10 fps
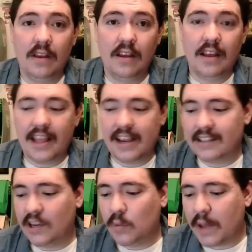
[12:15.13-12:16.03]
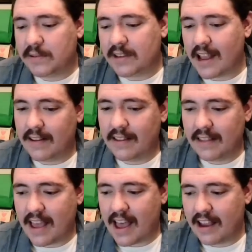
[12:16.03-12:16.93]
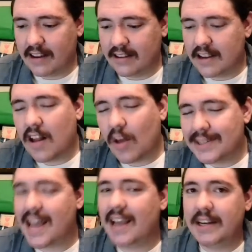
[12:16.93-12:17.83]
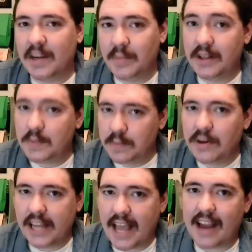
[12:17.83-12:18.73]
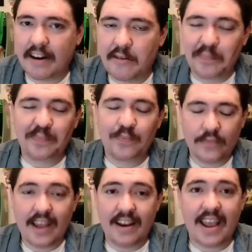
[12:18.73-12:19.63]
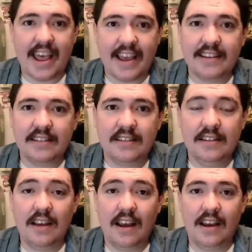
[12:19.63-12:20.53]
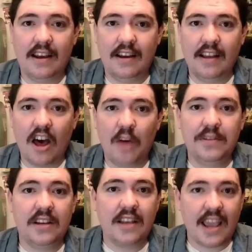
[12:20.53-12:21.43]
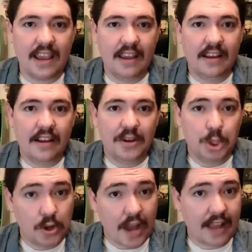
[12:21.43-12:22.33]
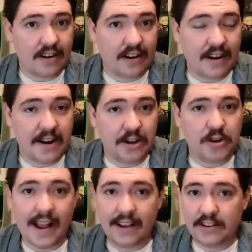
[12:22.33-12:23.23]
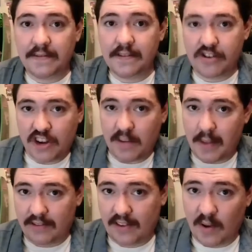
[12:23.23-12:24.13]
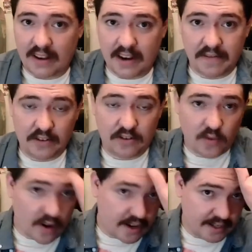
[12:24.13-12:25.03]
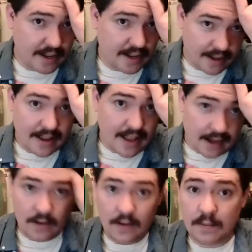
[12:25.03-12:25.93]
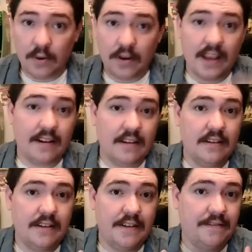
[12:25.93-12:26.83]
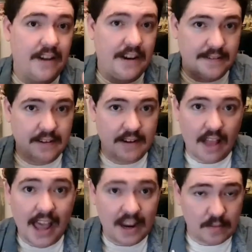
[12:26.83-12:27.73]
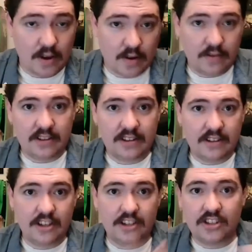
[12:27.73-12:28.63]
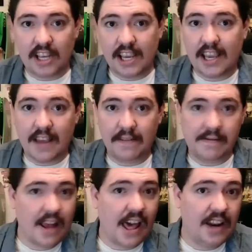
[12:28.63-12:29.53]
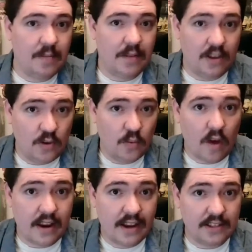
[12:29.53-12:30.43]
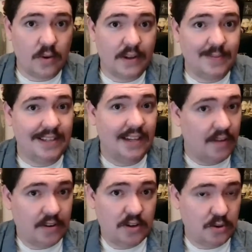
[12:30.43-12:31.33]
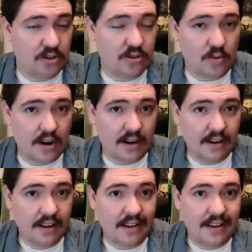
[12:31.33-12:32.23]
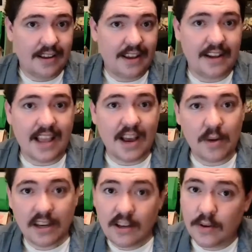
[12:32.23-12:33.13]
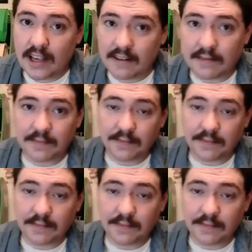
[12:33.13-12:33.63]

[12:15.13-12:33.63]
It is a website that it's not always accurate, but it's pretty accurate, and it has up to date tracker, and it tracks different shipments going to different stores, and you can put in different item codes to see if an item that you want is going to be delivered to a store, and that way you can